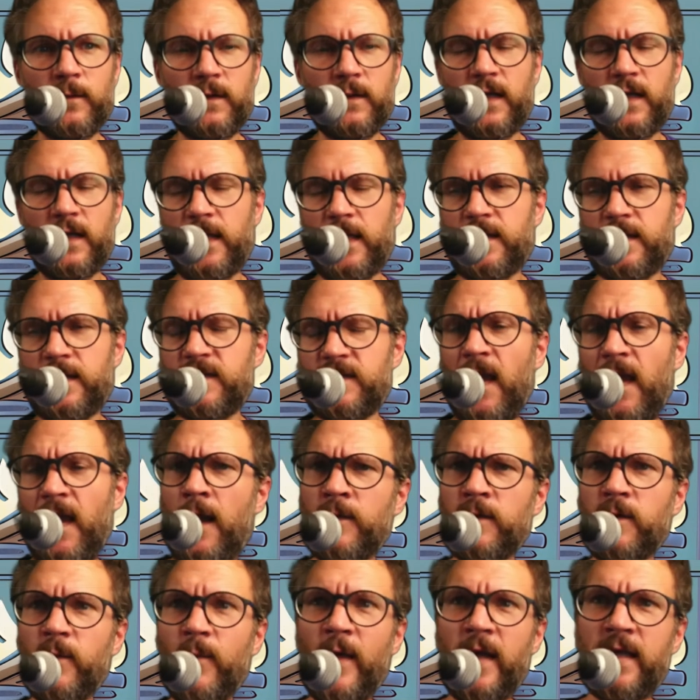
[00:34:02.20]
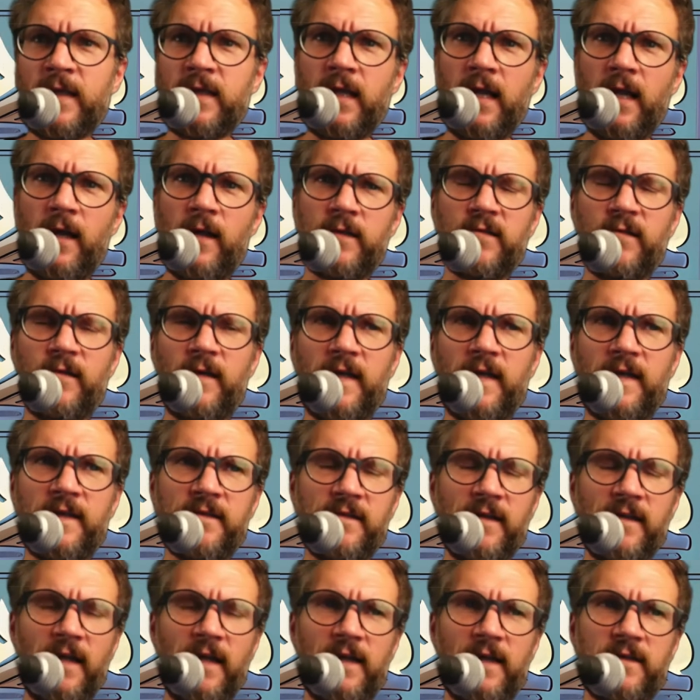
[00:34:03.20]
like a sound you might
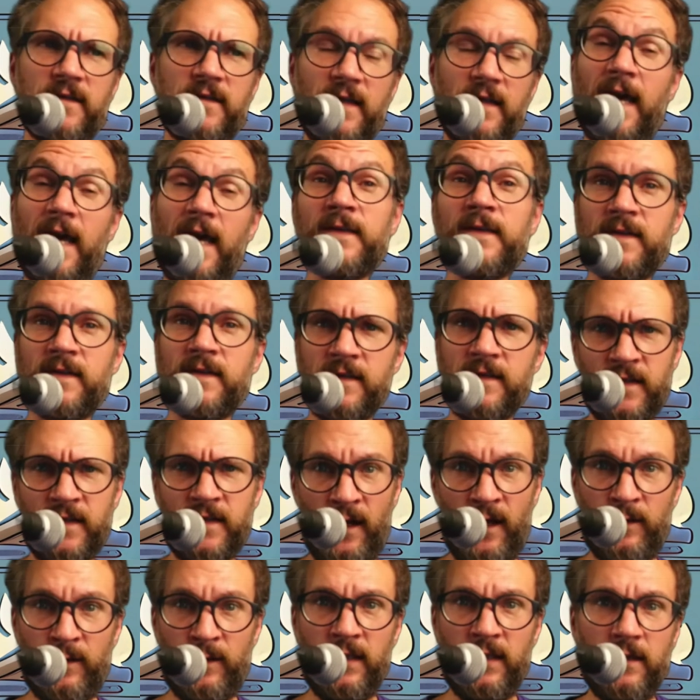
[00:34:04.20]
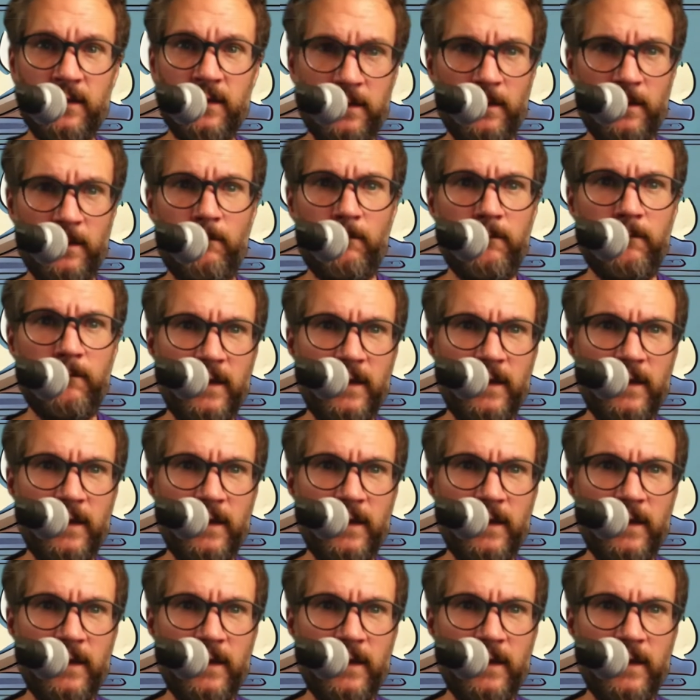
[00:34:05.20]
characterize as nasty sounding,